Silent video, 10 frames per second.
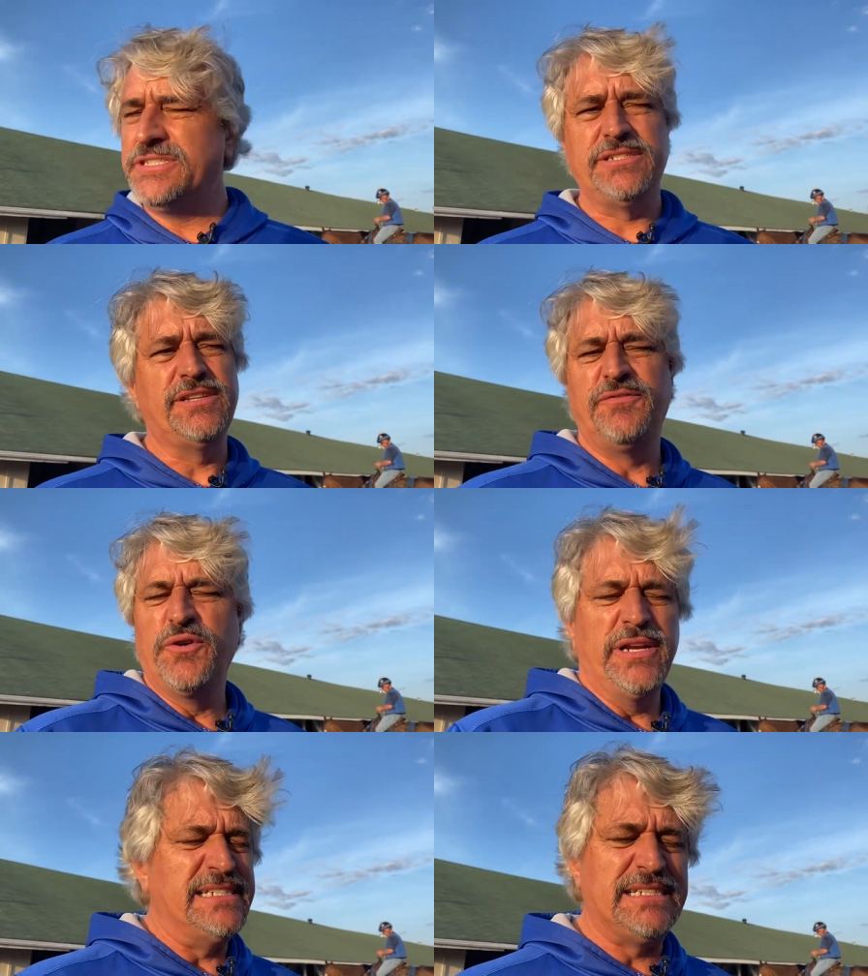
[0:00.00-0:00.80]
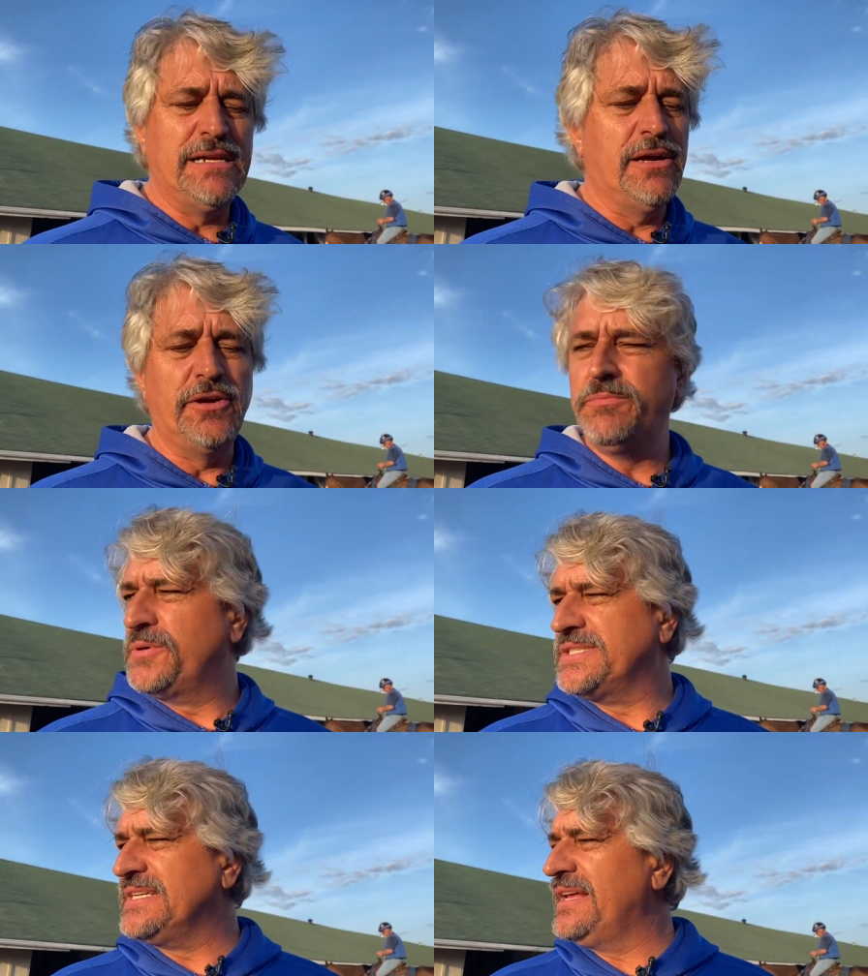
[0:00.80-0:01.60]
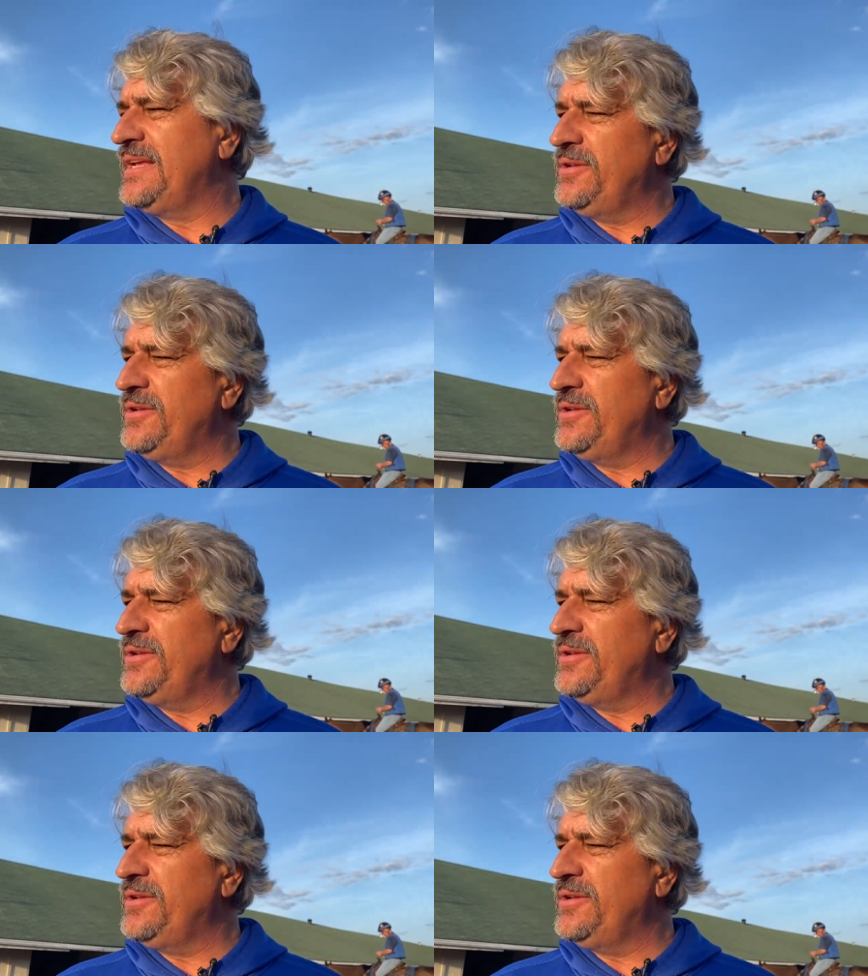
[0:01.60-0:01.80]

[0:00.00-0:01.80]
Just okay. The foot isn't 100%.